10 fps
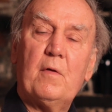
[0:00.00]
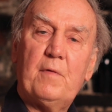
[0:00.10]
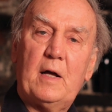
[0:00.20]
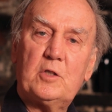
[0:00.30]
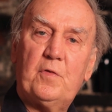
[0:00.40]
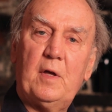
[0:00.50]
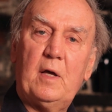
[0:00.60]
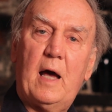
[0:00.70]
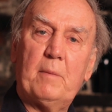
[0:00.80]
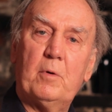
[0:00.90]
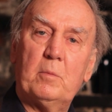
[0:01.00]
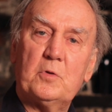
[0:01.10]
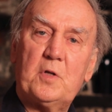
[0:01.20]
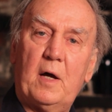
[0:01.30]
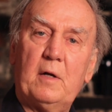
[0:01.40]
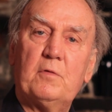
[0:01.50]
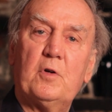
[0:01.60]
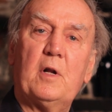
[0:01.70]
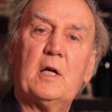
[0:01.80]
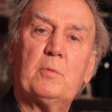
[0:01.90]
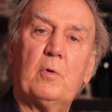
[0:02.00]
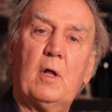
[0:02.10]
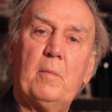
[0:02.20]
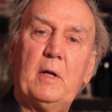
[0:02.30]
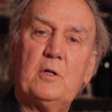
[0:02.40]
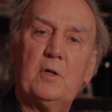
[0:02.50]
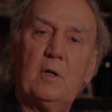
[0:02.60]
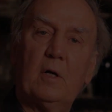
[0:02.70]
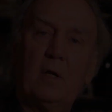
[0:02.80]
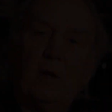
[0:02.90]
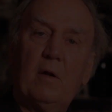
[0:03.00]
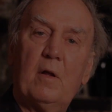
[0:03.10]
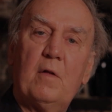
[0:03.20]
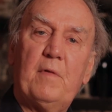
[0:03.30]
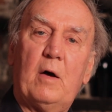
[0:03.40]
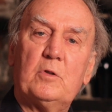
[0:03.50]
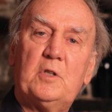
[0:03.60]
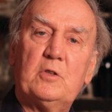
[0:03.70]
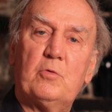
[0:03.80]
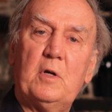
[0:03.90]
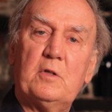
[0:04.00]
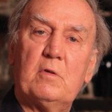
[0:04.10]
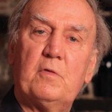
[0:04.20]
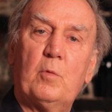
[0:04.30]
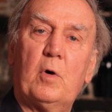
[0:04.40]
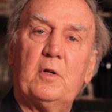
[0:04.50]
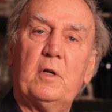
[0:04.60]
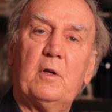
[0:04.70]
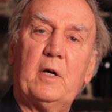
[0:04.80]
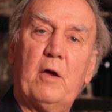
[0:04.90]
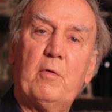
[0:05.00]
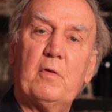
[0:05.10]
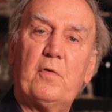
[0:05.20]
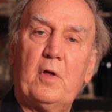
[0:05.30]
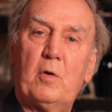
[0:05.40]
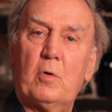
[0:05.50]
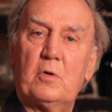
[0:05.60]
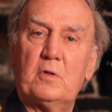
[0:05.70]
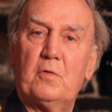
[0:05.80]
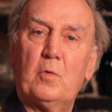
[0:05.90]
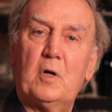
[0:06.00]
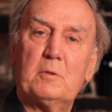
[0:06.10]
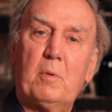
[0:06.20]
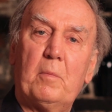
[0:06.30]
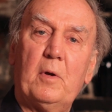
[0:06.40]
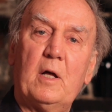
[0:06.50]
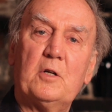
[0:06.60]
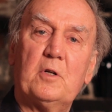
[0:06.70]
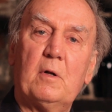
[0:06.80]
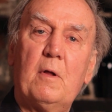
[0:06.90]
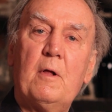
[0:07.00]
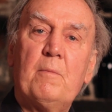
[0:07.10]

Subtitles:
That's the admirable side of John Aspinall I mentioned earlier. That was his reason for wanting to get rid of 3/4 of the world's population.